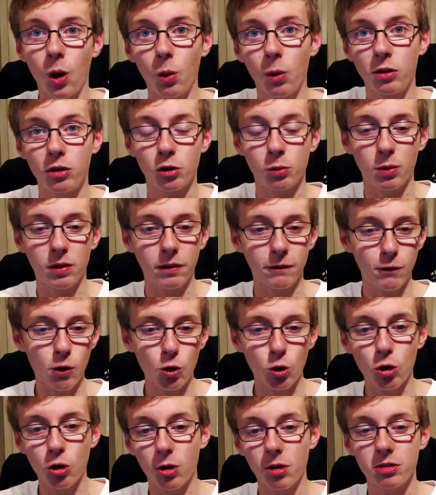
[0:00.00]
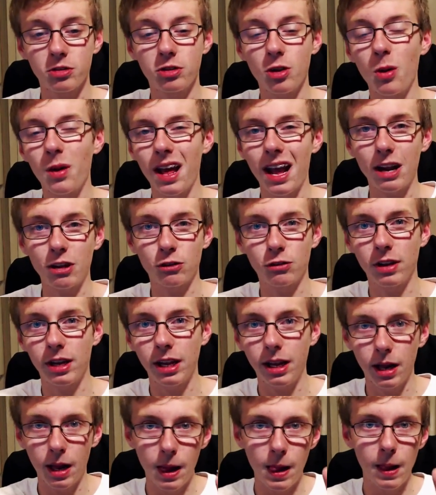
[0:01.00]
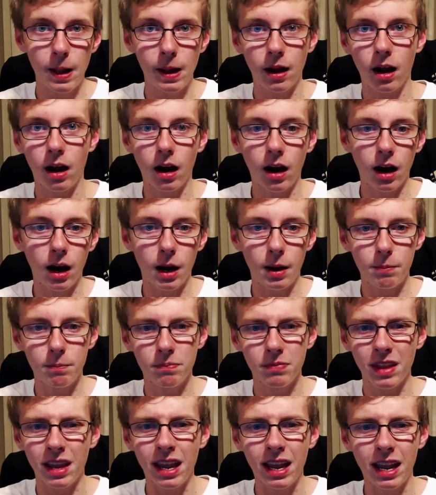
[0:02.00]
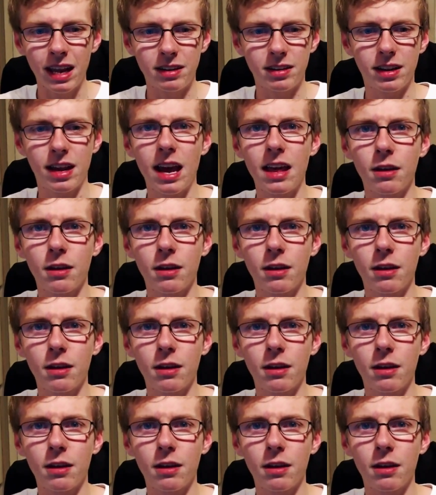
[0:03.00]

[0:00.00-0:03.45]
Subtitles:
which is where the vocal cords don't actually hit together